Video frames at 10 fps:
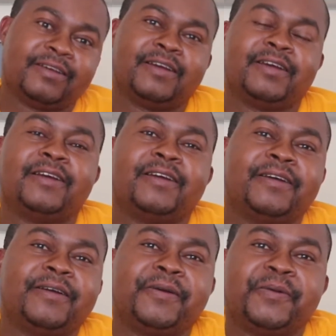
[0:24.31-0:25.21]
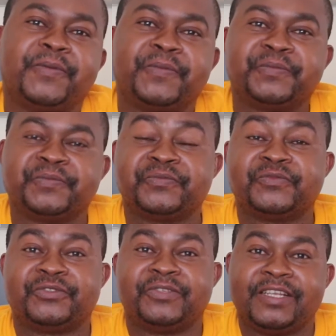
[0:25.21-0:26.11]

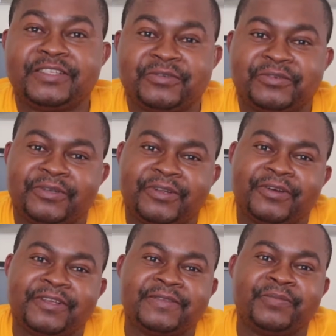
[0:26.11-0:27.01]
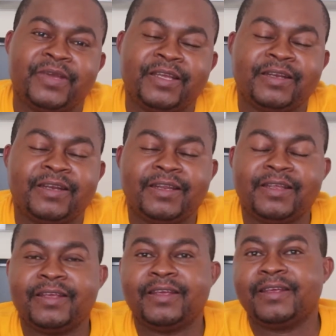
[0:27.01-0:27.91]
Today's tutorial is
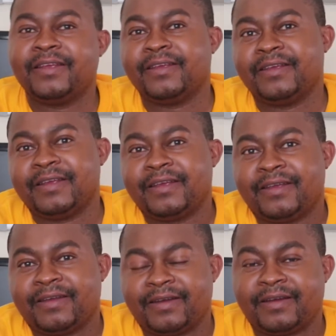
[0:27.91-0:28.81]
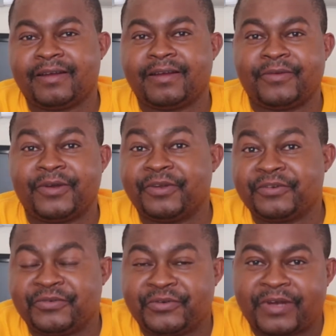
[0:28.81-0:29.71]
mainly we're going
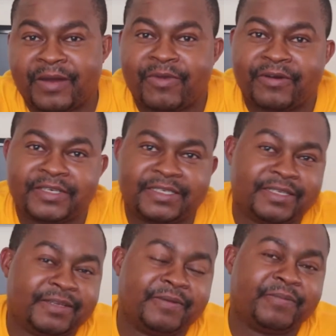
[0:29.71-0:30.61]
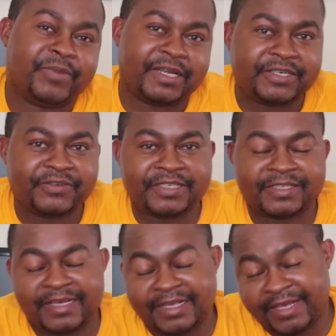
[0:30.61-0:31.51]
to talk about
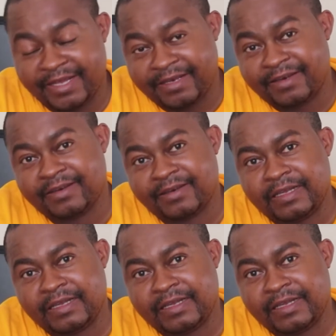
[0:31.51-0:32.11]
batteries again.